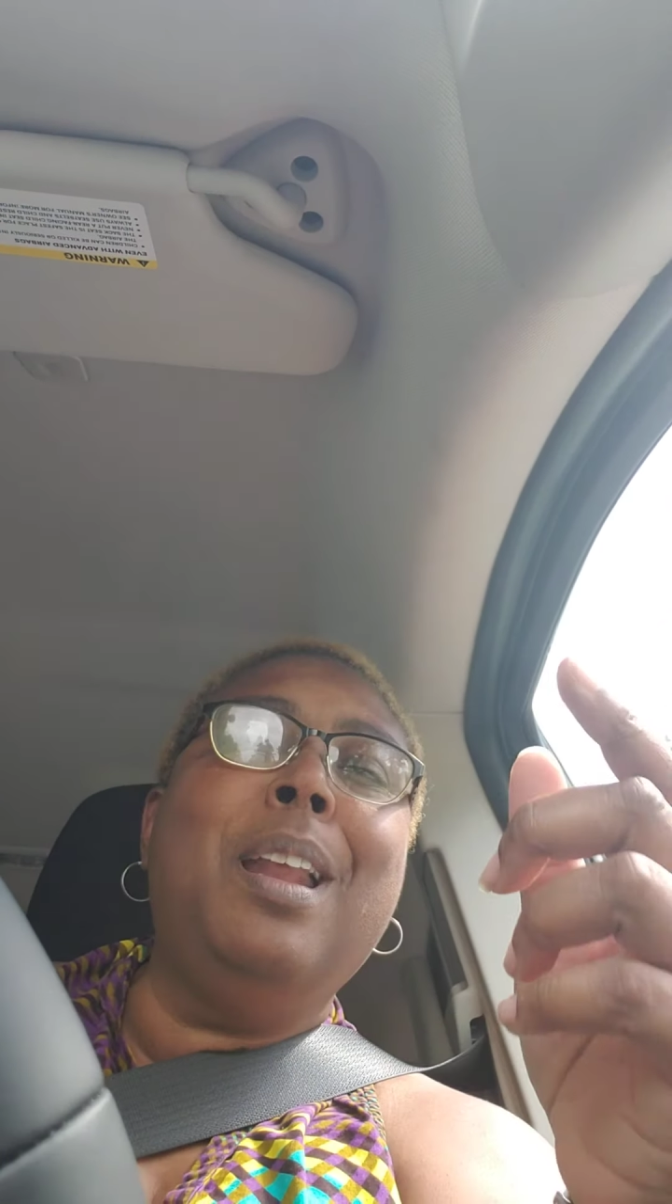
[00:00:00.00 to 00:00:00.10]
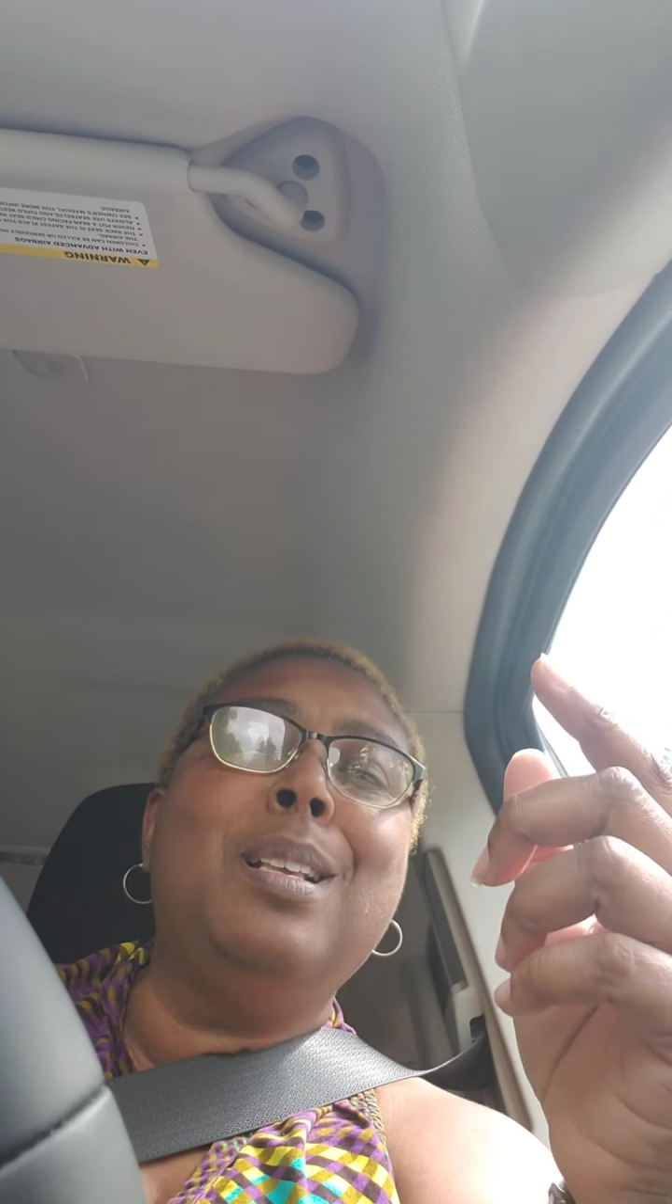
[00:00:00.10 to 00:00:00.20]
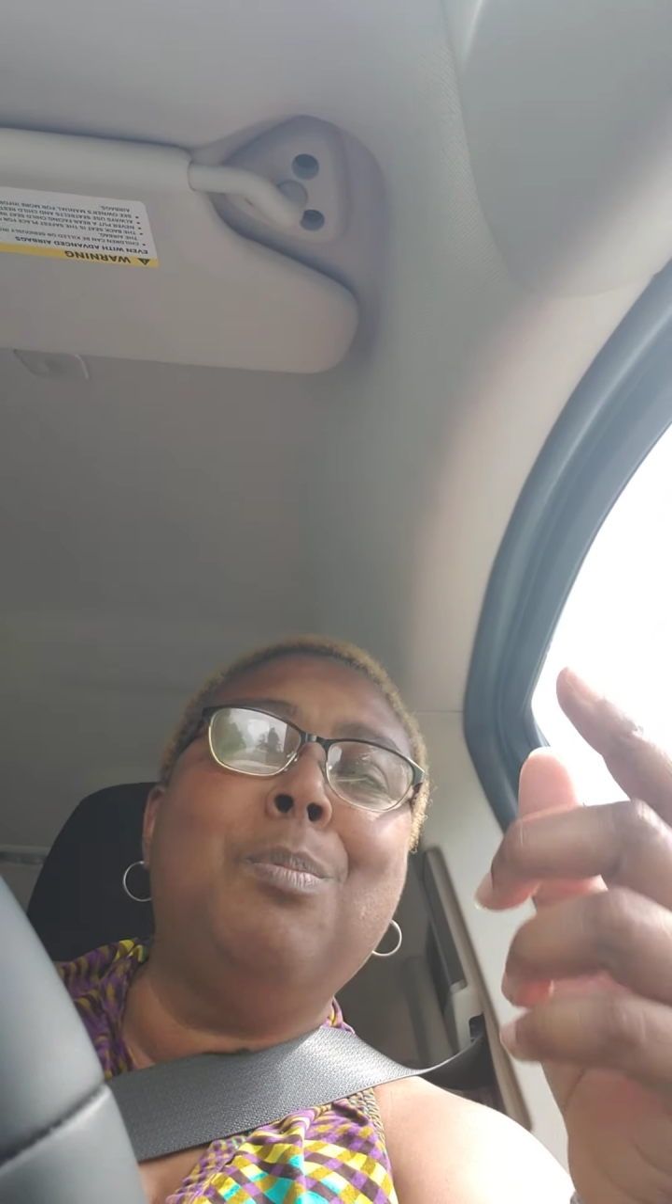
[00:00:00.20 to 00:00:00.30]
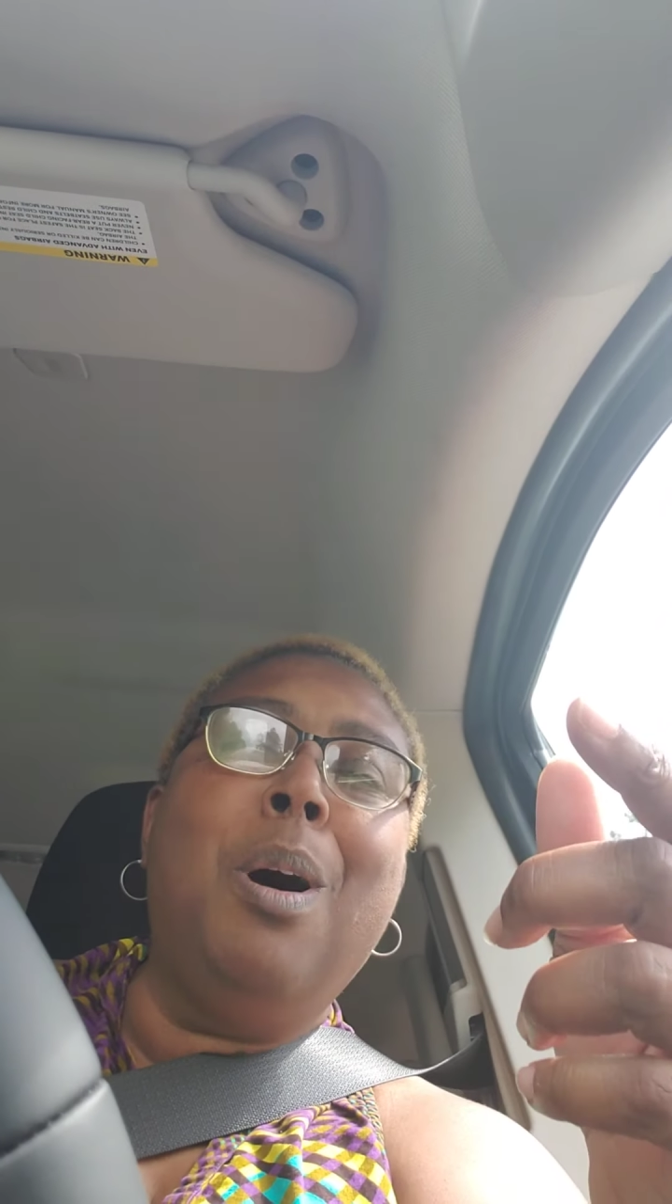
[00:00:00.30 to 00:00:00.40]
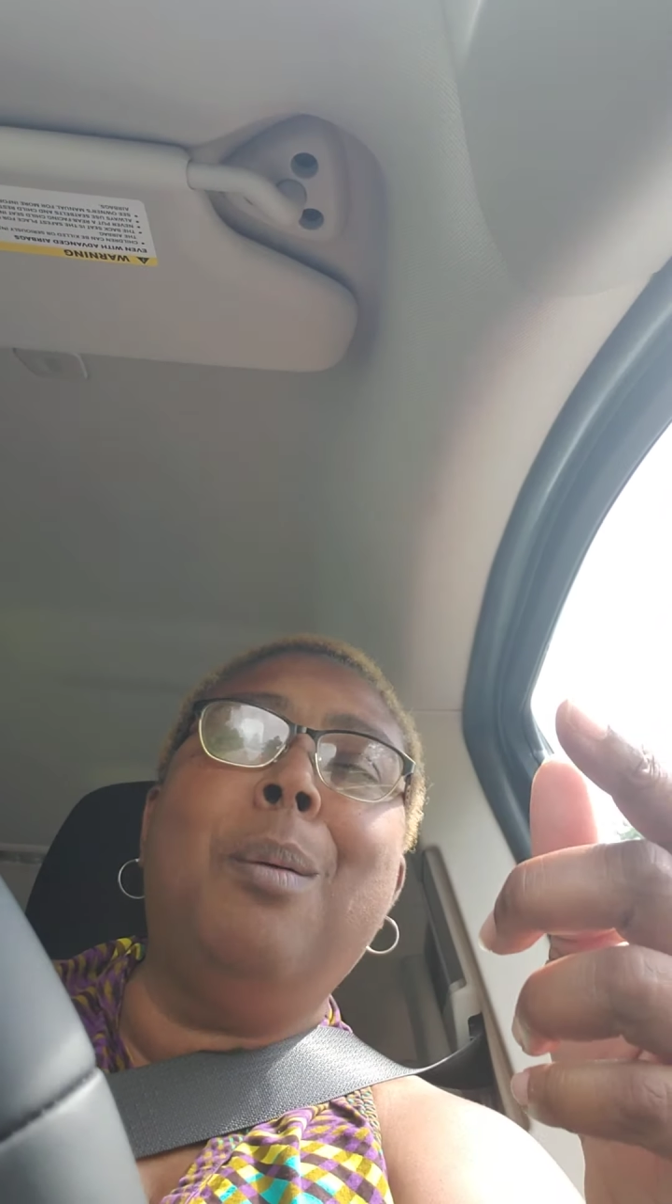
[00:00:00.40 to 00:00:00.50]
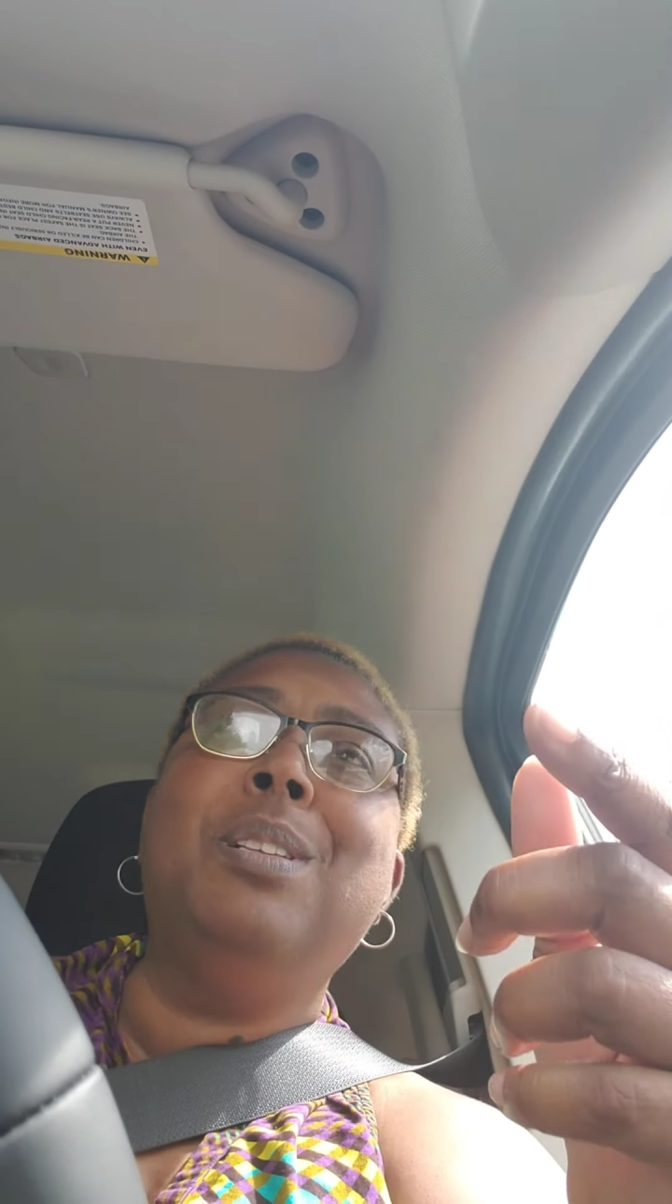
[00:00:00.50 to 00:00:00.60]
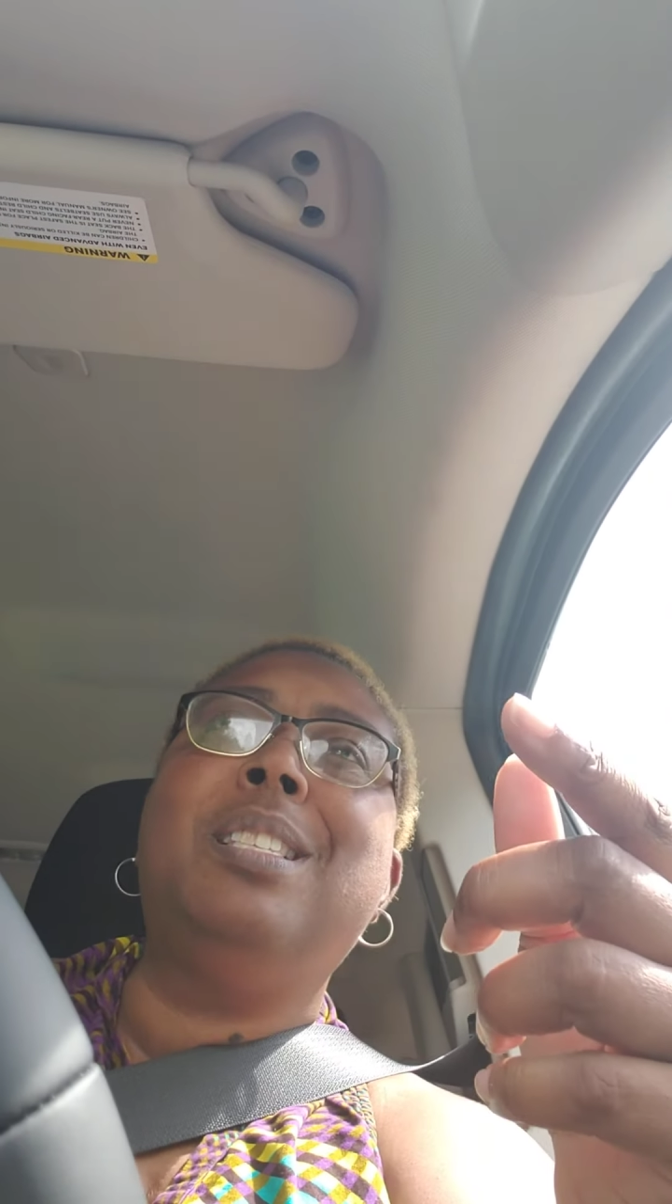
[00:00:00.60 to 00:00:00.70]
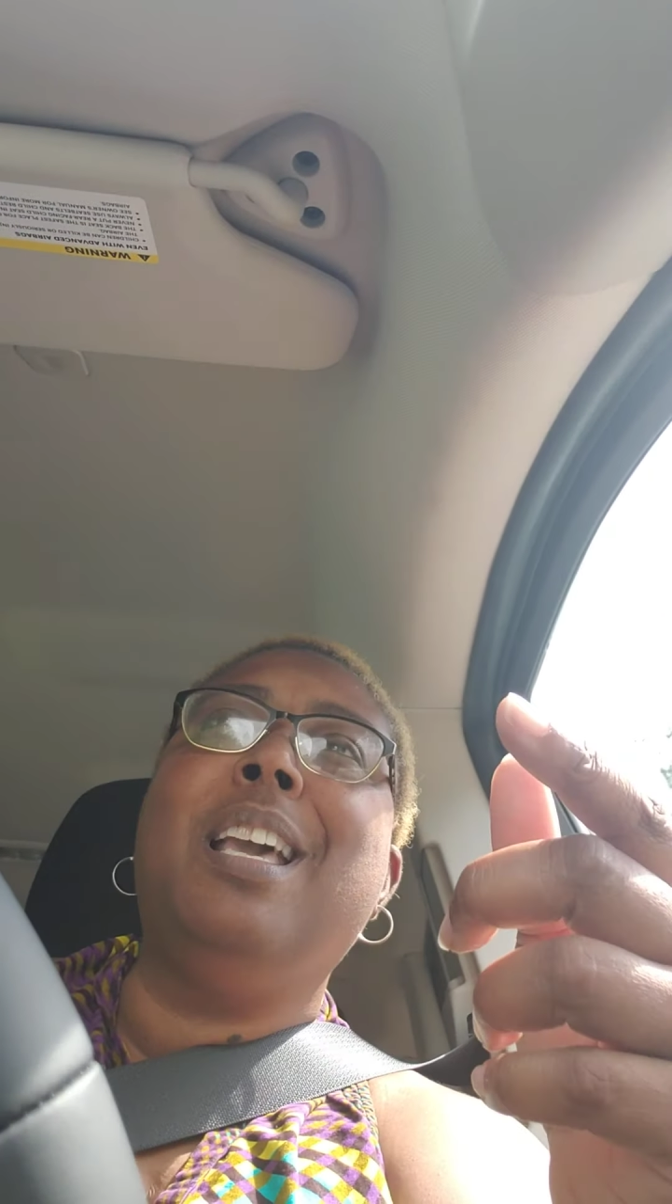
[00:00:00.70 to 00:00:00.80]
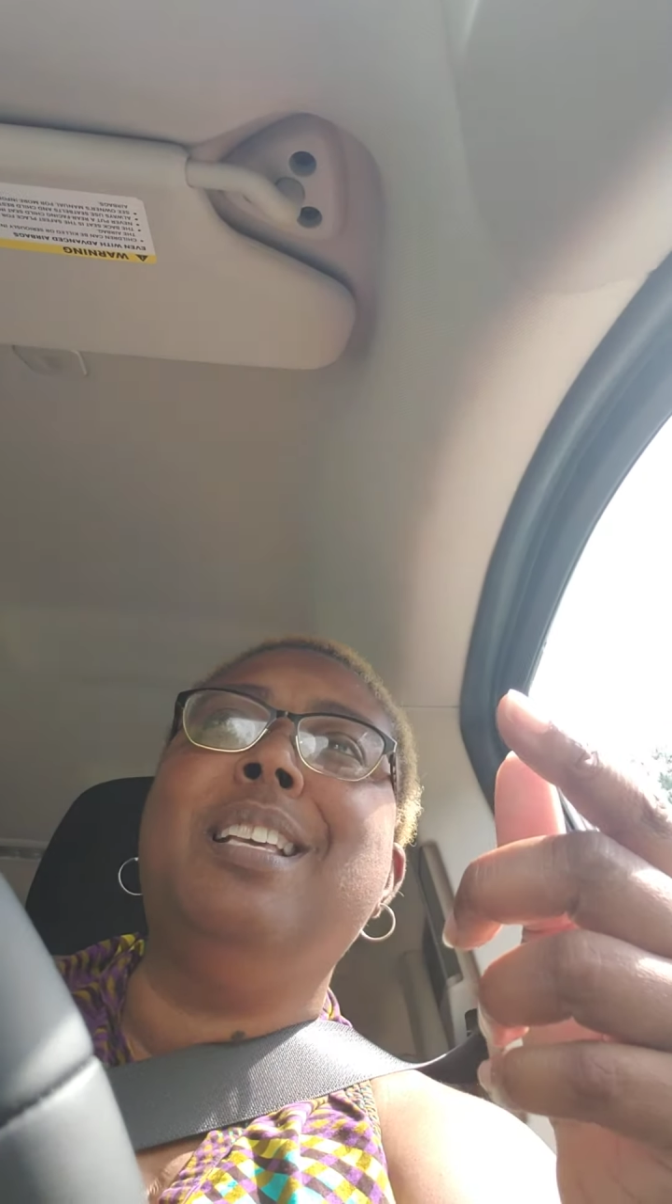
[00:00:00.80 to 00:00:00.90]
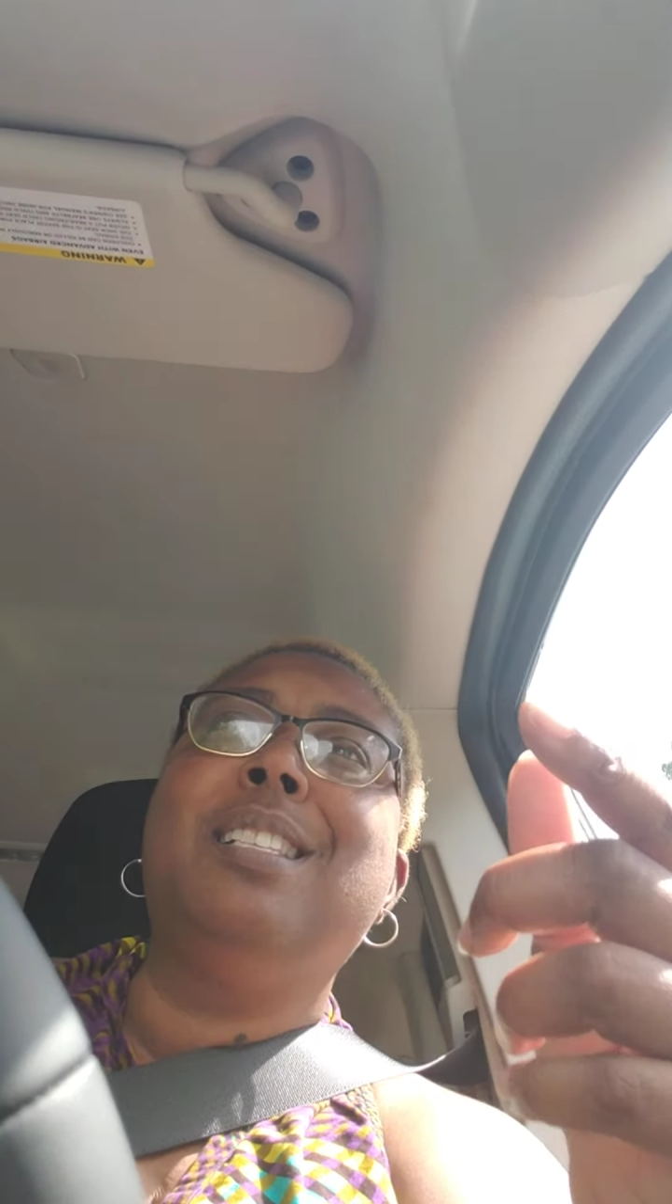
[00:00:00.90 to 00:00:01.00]
As Mama
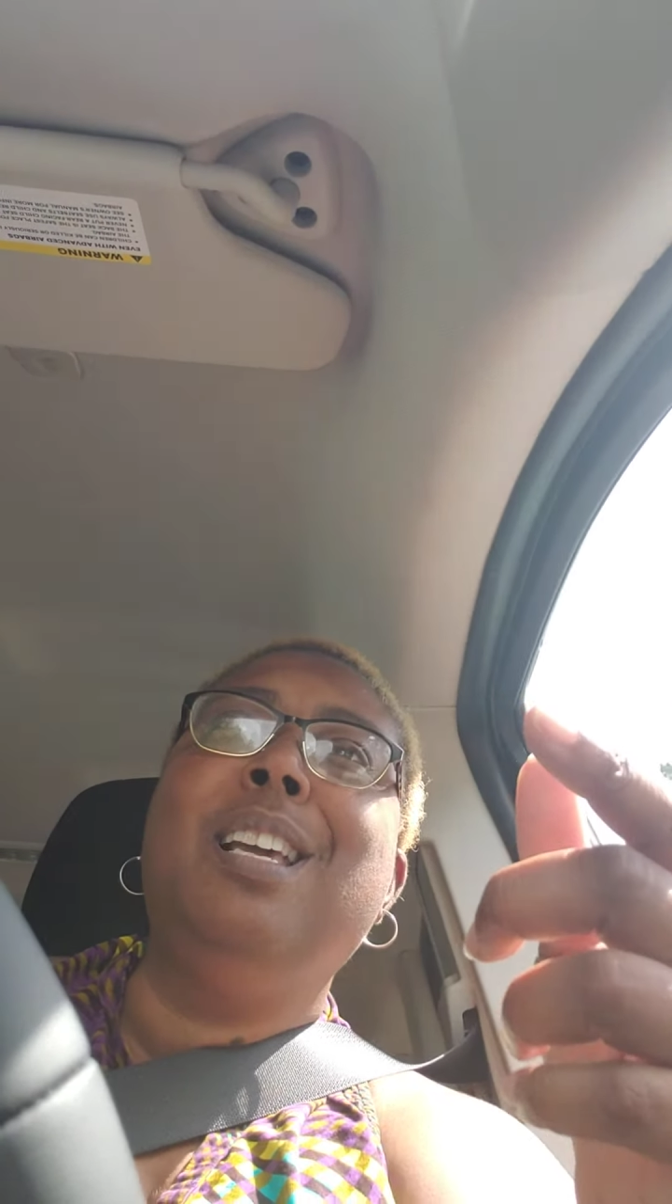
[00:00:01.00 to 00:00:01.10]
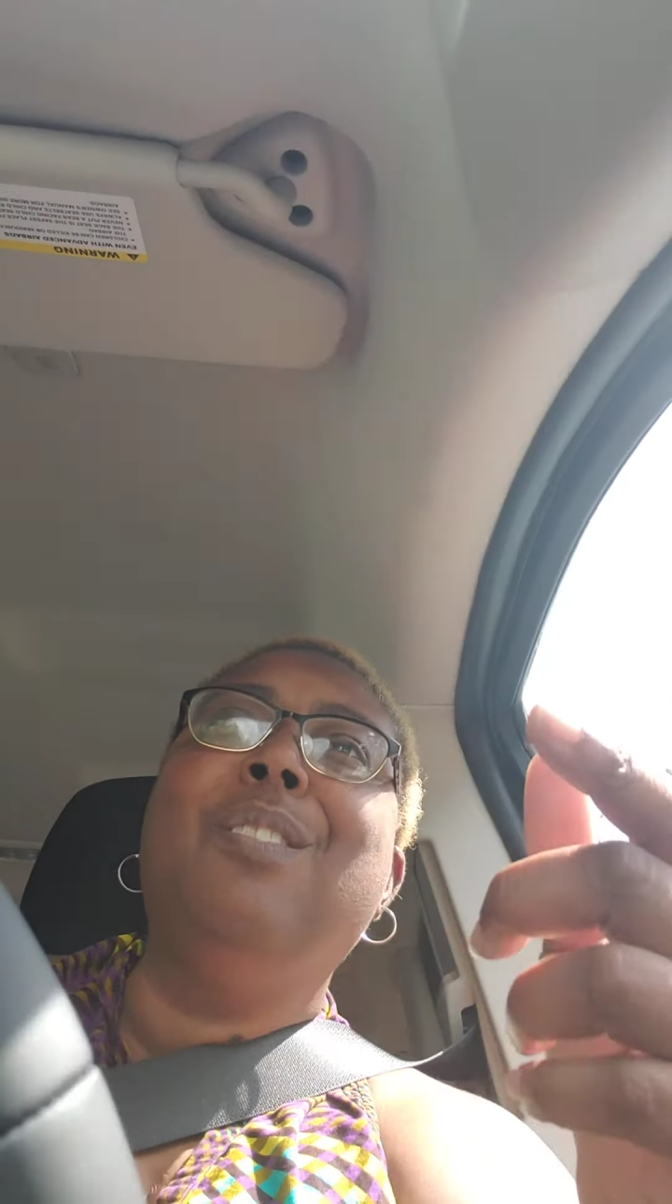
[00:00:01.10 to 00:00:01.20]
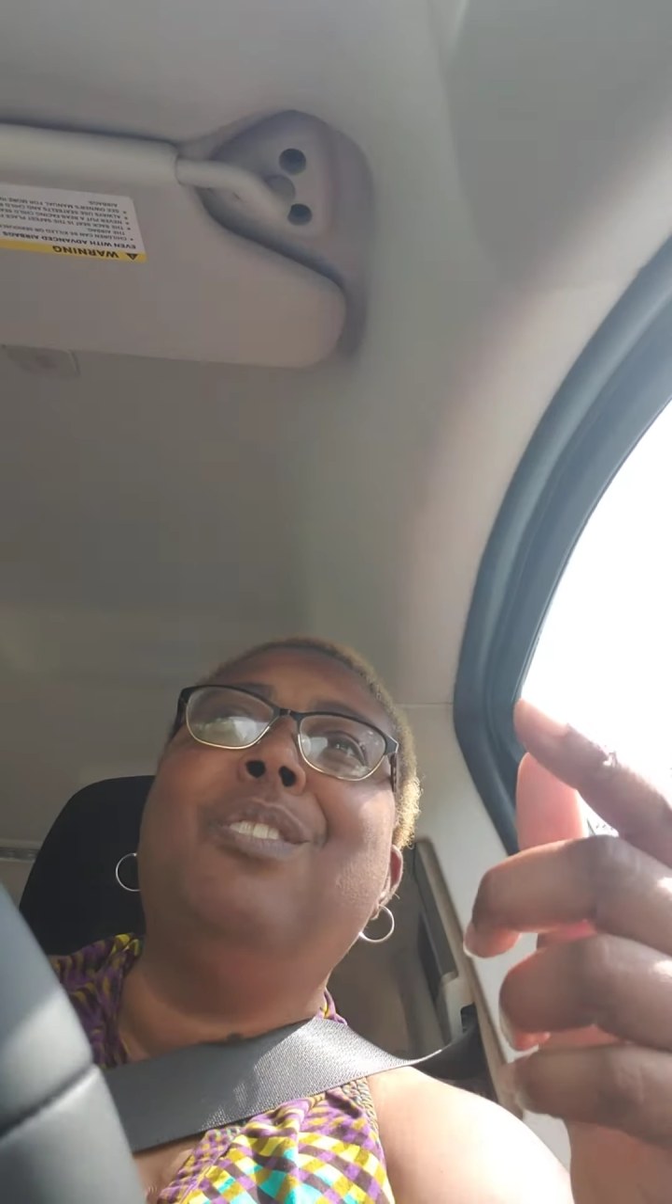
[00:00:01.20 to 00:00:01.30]
says, live,